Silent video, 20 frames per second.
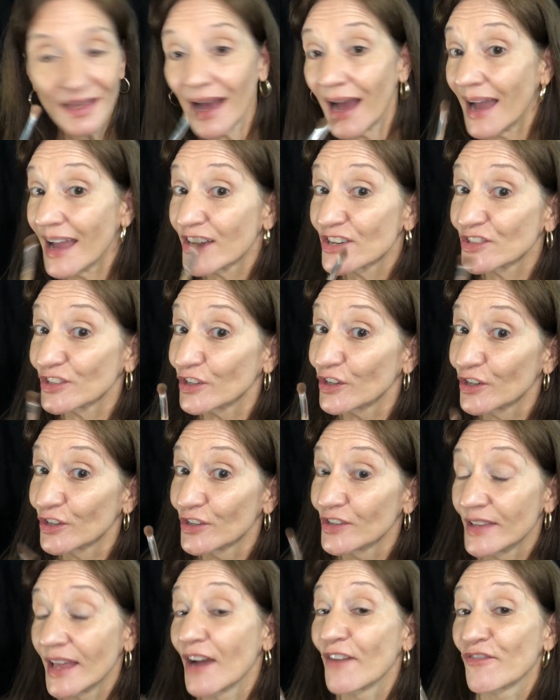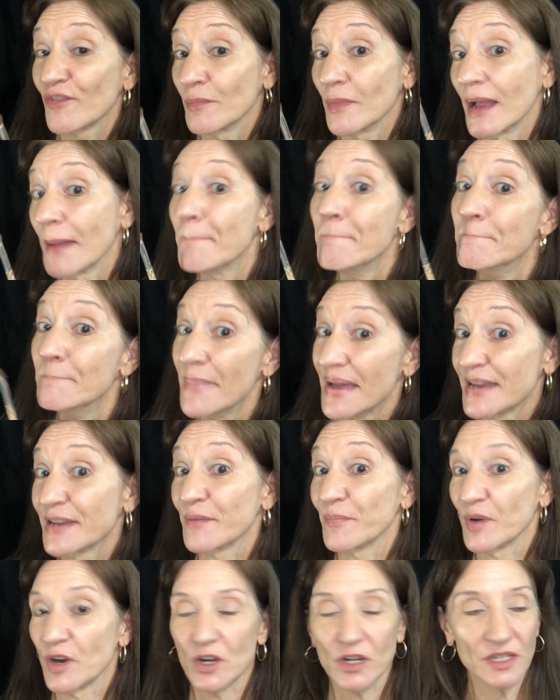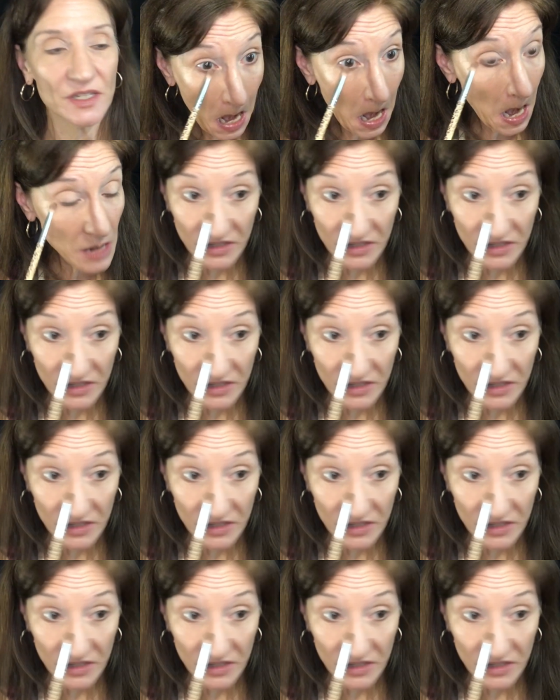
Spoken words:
I actually heard that from a makeup artist.